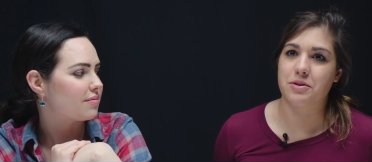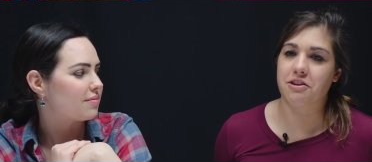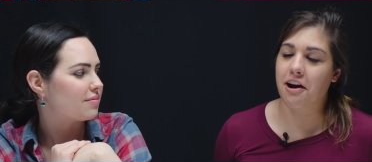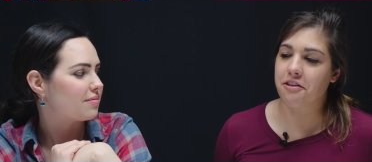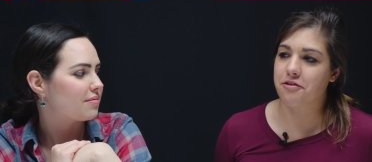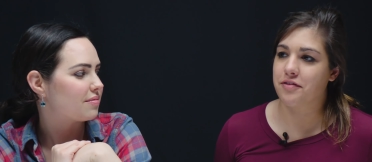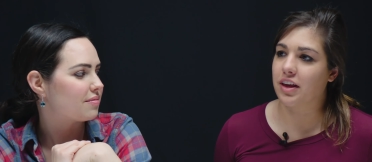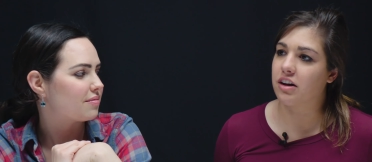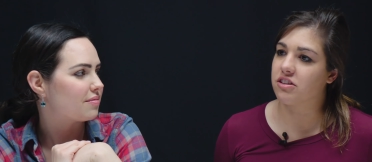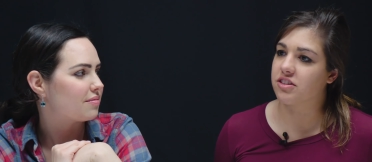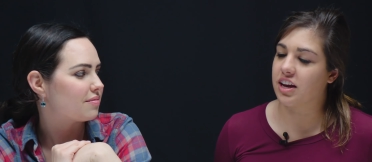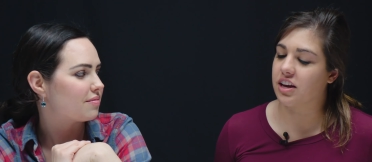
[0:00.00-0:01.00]
Speaker 1: when you're out in the
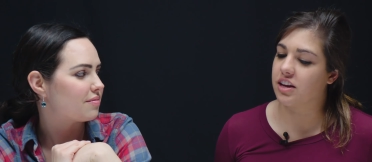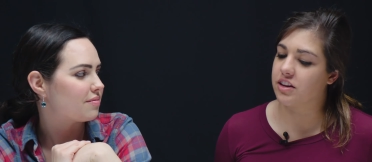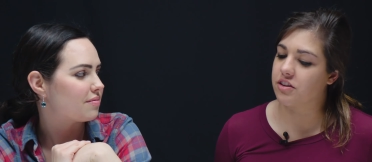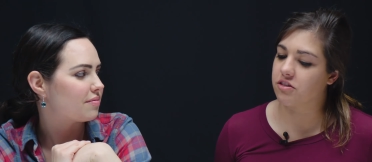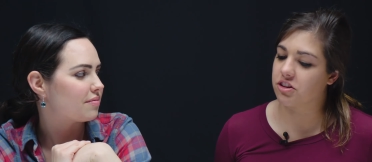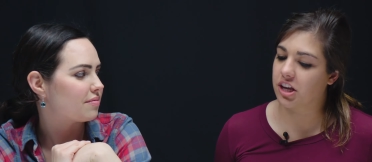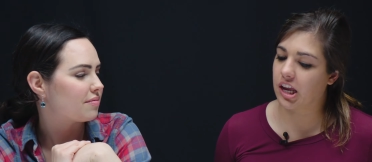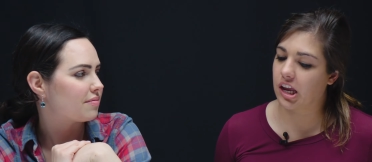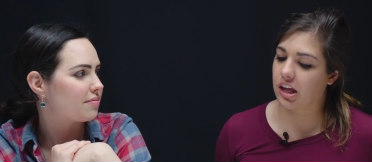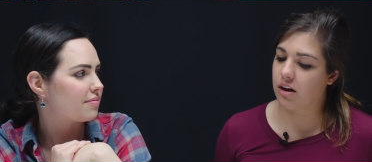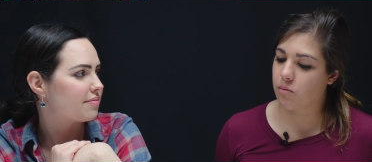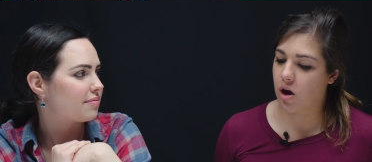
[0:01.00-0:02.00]
field and you're
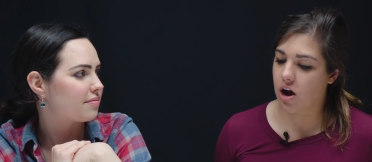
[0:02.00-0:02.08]
looking at a